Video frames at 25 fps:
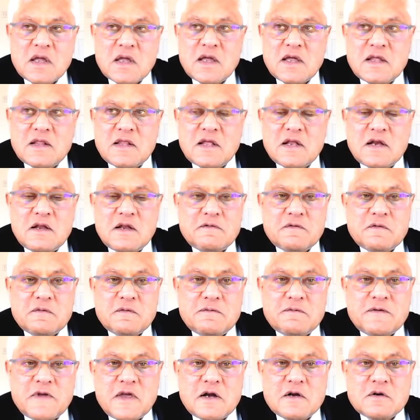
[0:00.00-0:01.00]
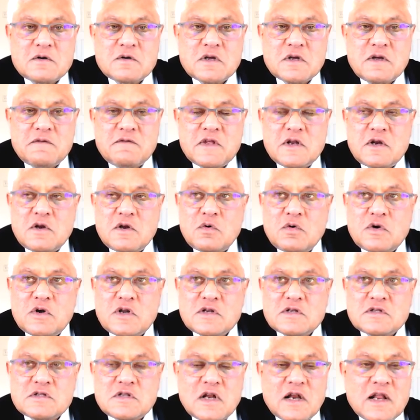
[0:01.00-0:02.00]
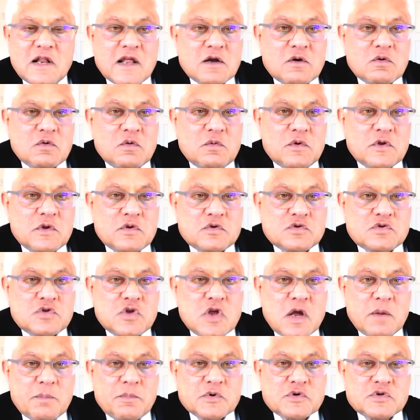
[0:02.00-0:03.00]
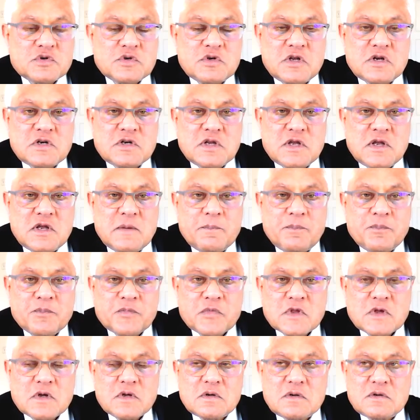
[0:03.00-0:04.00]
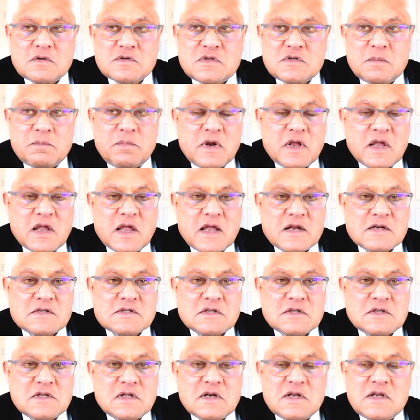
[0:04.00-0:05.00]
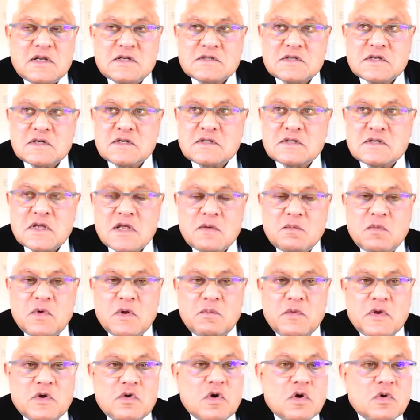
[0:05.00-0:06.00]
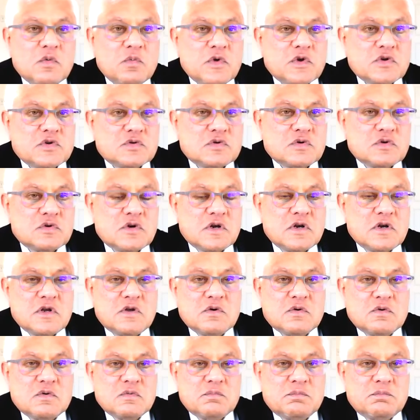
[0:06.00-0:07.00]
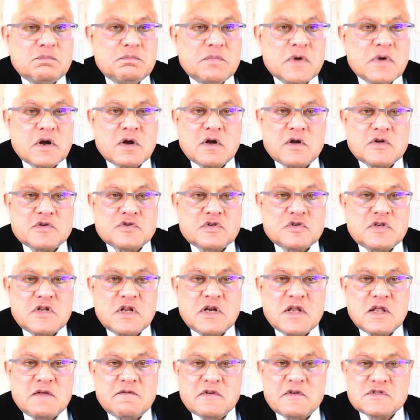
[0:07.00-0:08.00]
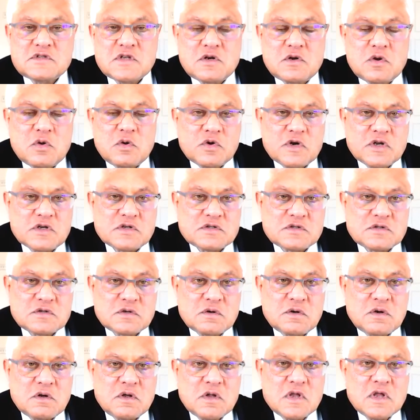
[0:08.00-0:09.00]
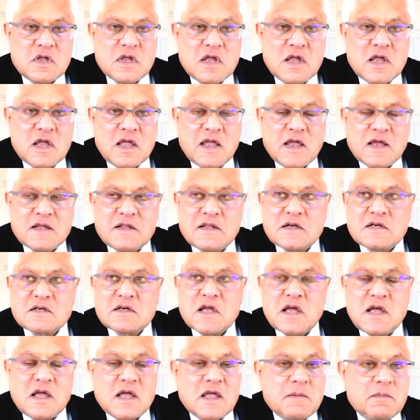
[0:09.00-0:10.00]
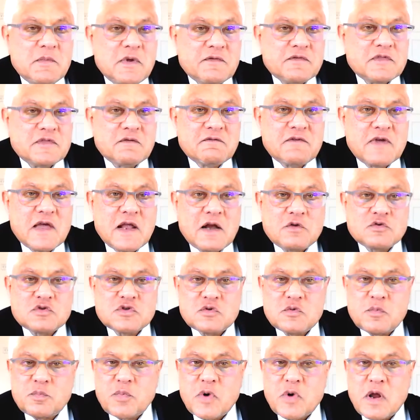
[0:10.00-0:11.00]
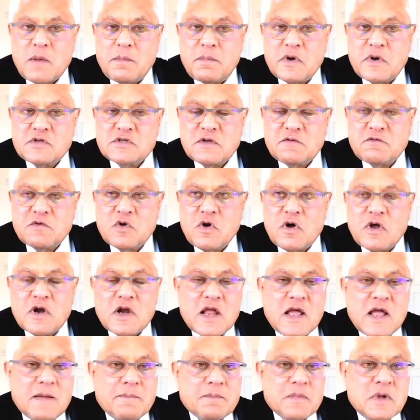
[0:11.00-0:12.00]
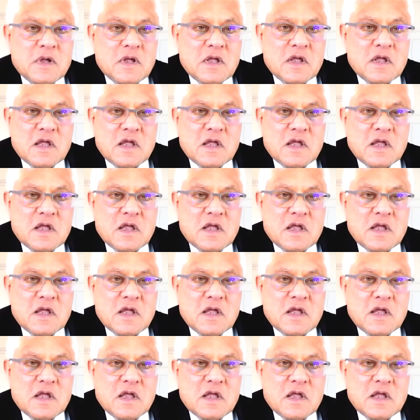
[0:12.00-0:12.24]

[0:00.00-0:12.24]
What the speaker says: And then if you fail to give a notice, the landlord will use the opportunity to simply cancel the lease and say, well, we don't wish to renew because you didn't give us a notice. So at the time, if the values of the properties have gone up